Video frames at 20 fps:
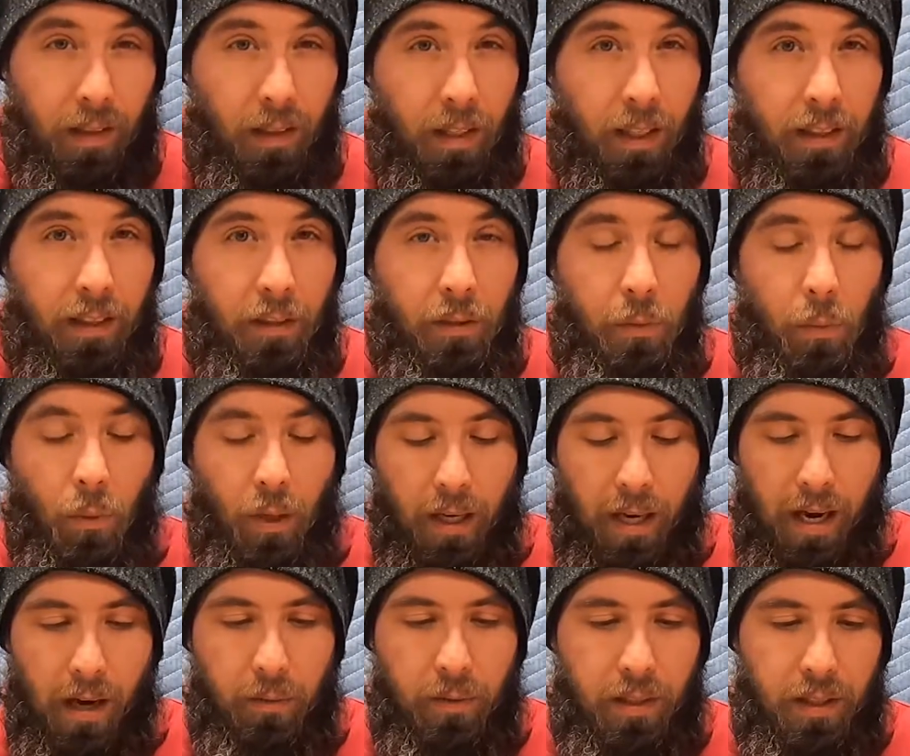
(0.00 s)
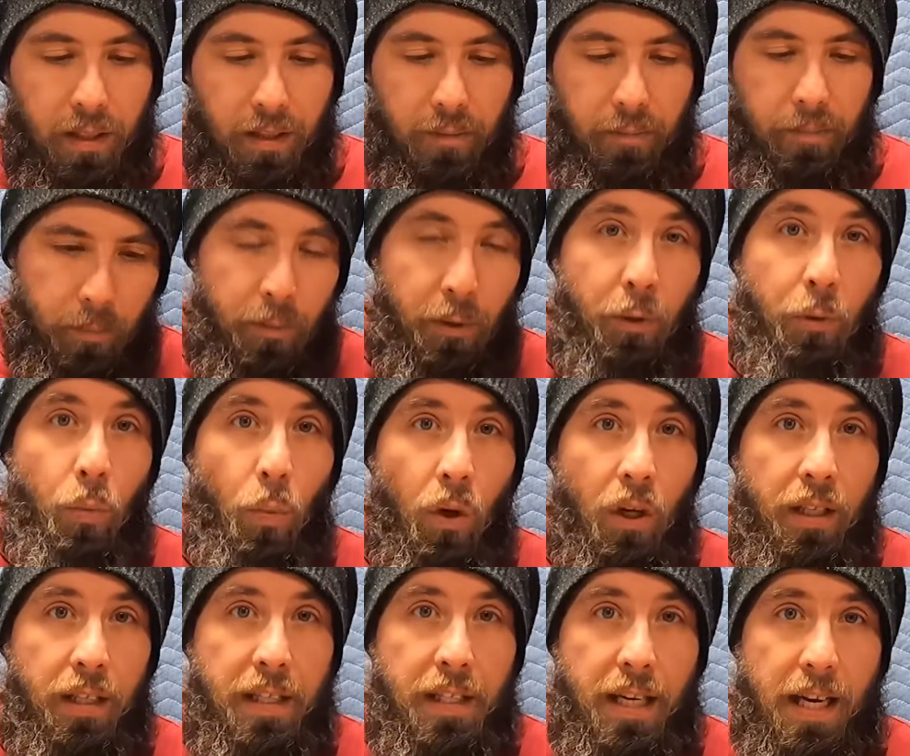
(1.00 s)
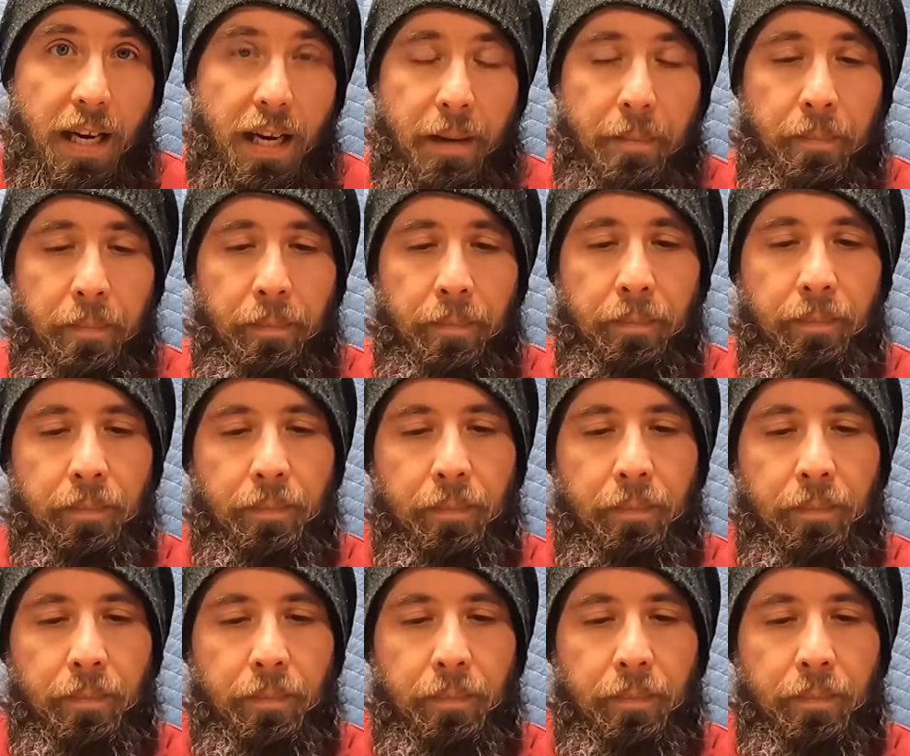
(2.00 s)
gets one out. I'm gonna do one at a time